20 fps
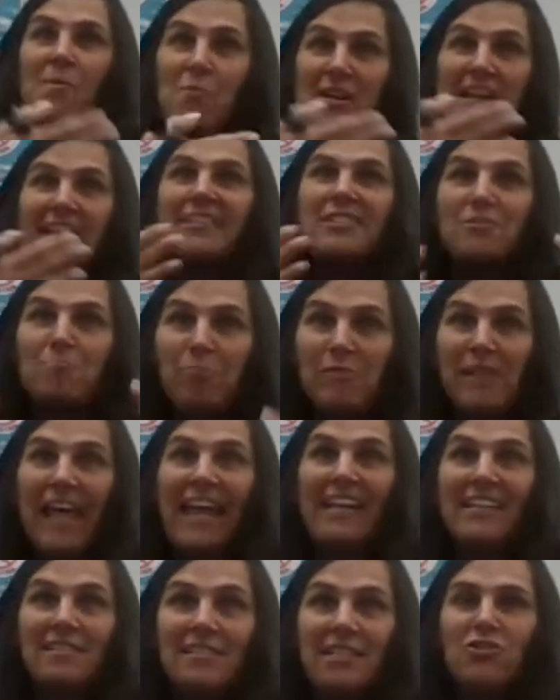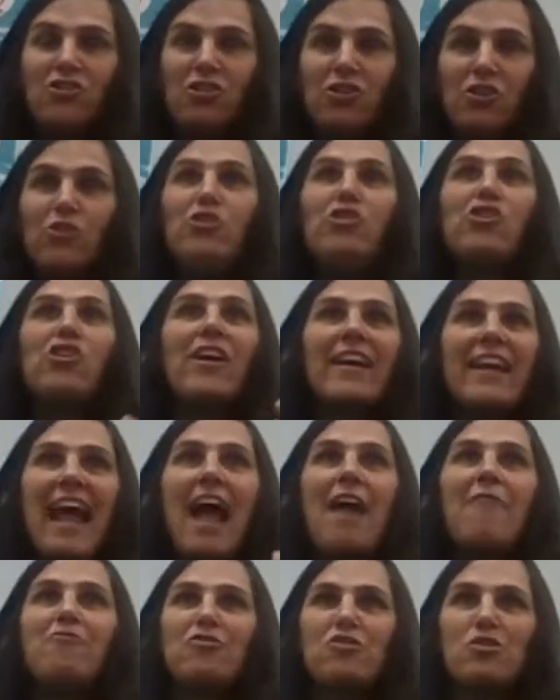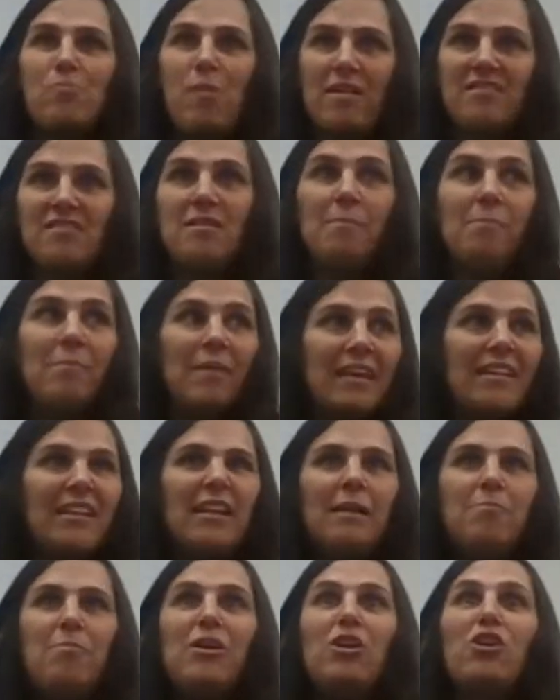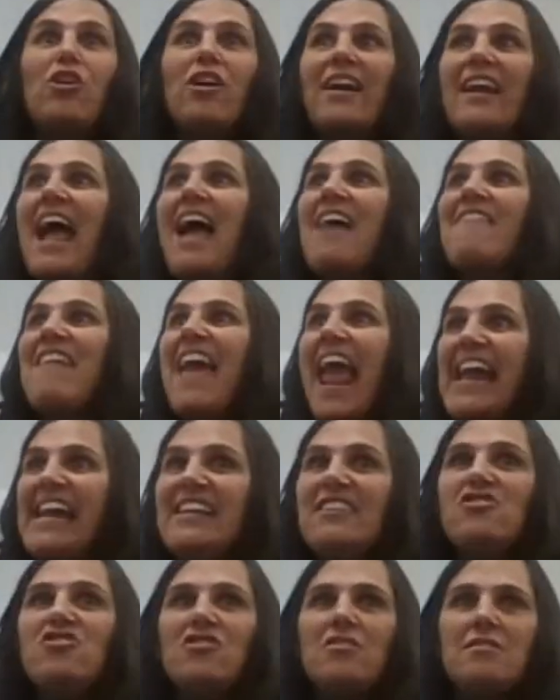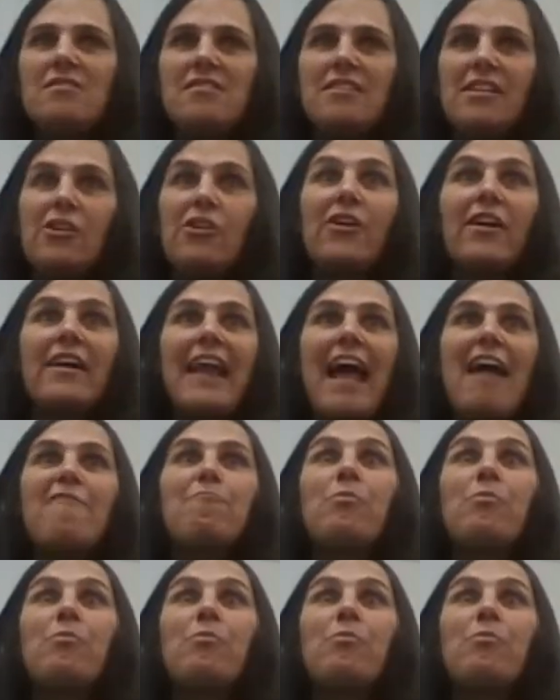But if someone explains it to you, you're going to have responsibility, but you're going to have agency.